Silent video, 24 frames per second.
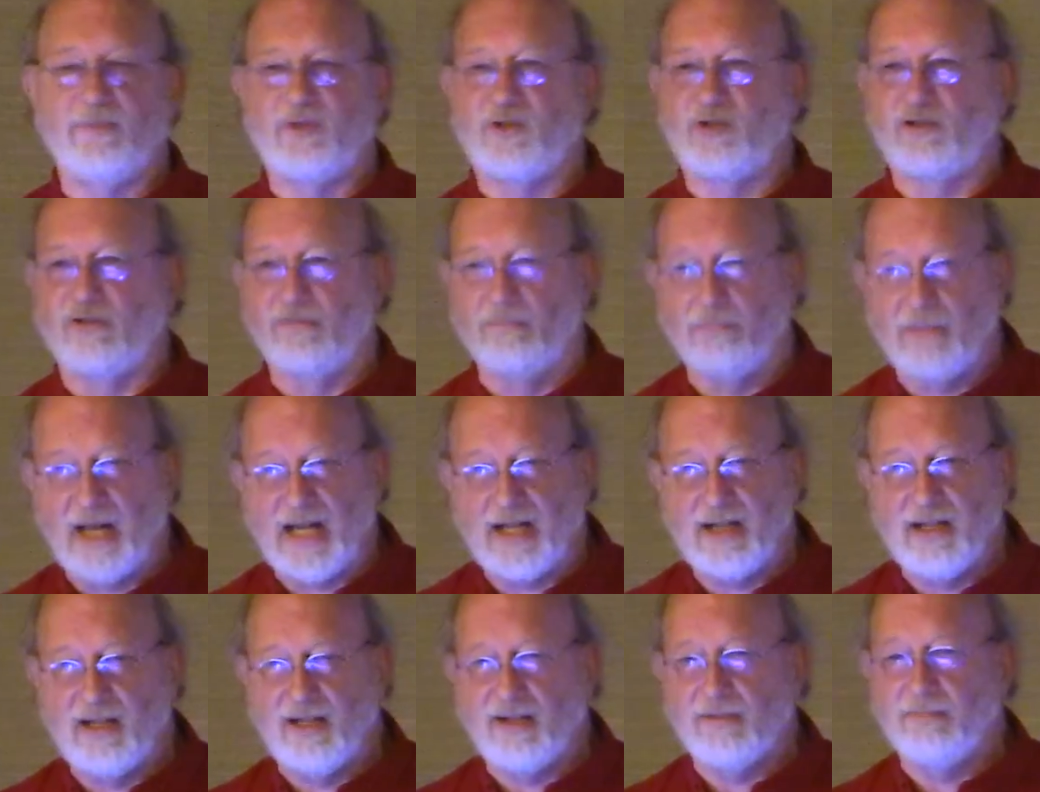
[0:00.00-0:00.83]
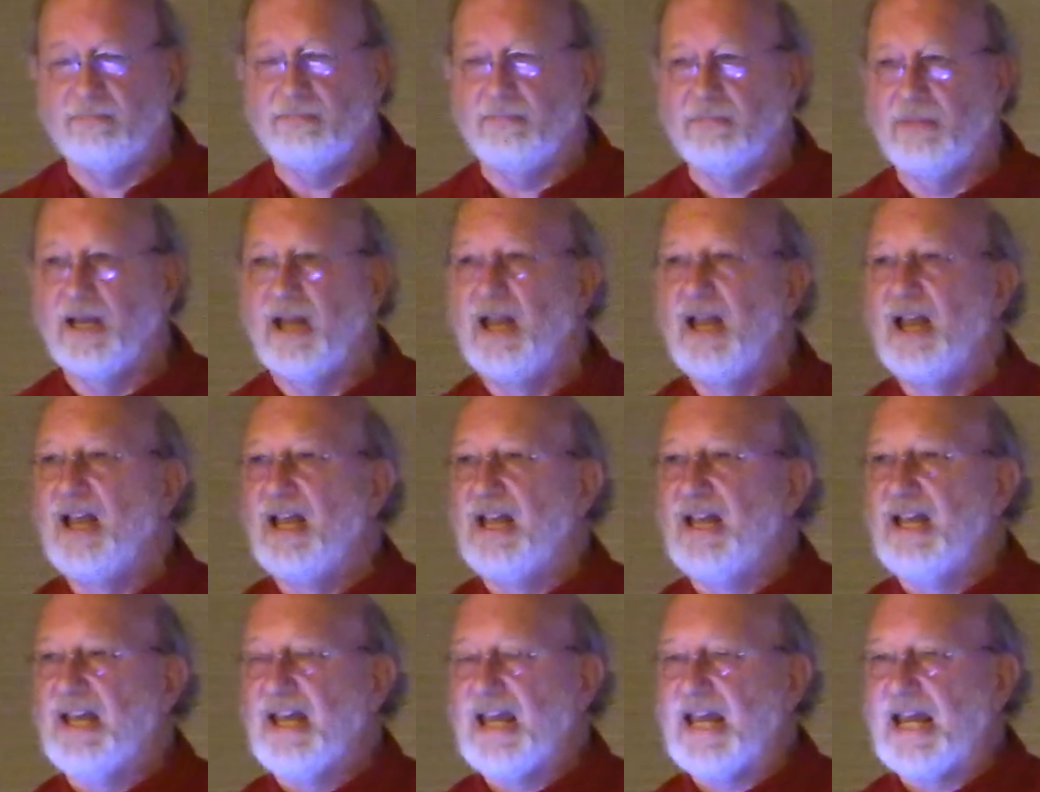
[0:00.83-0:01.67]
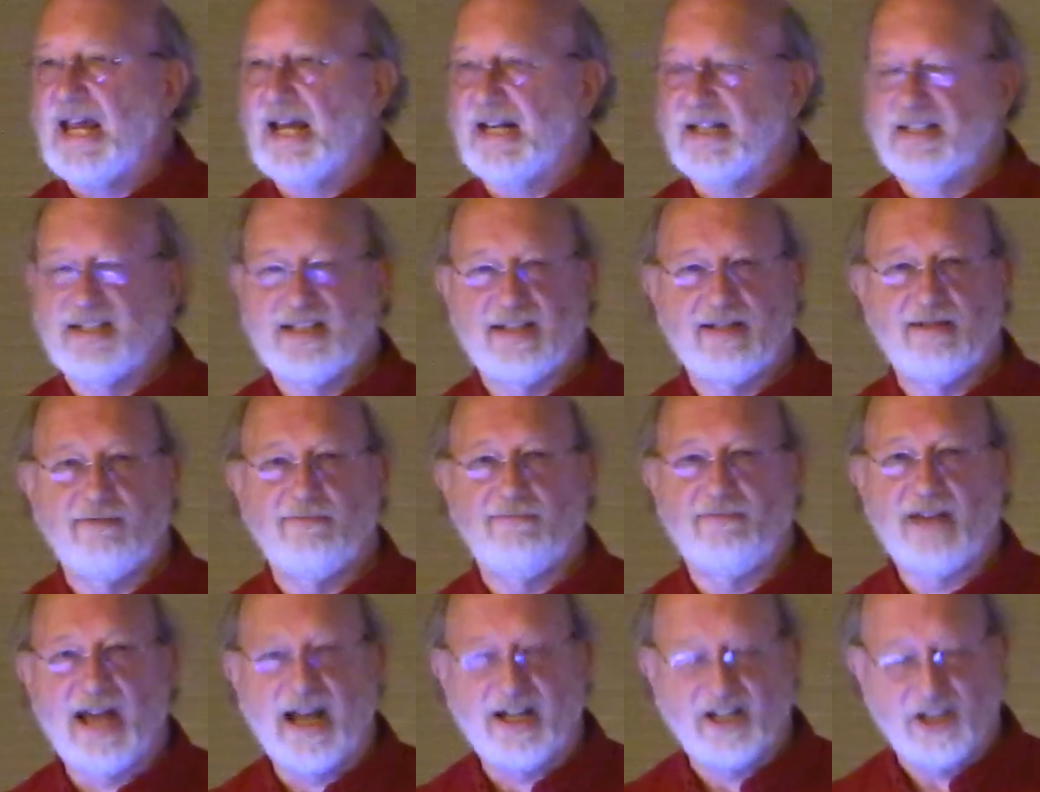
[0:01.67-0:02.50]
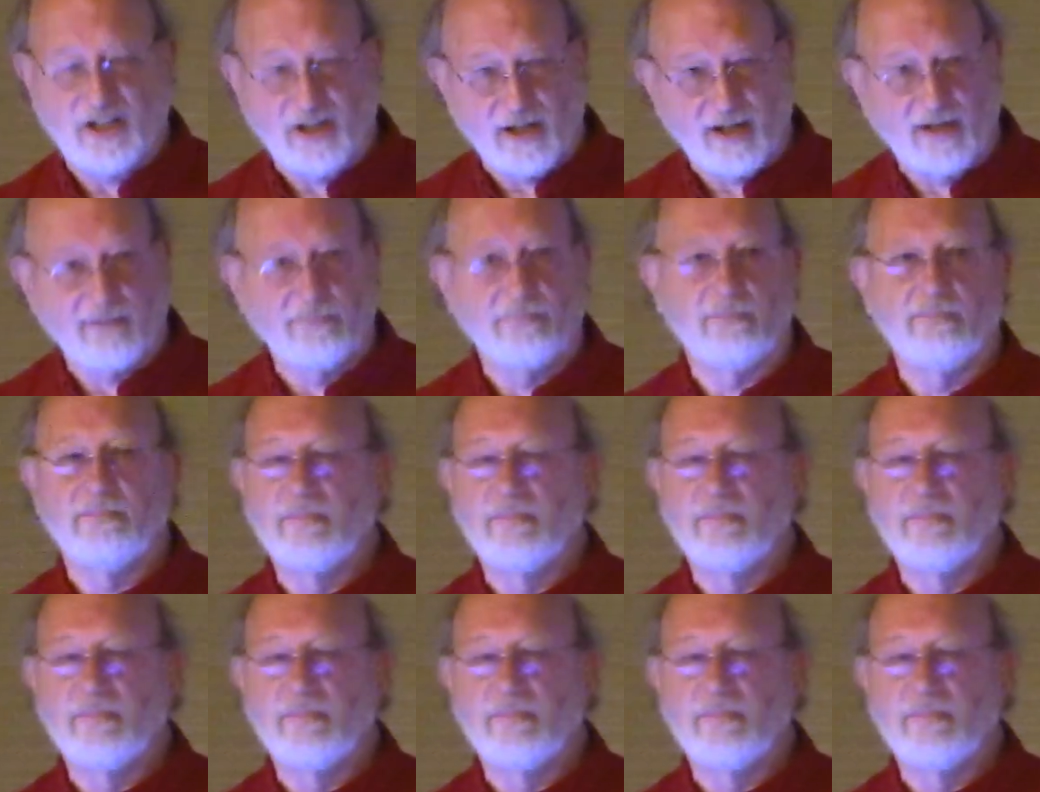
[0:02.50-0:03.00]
tremendum ex fascinum,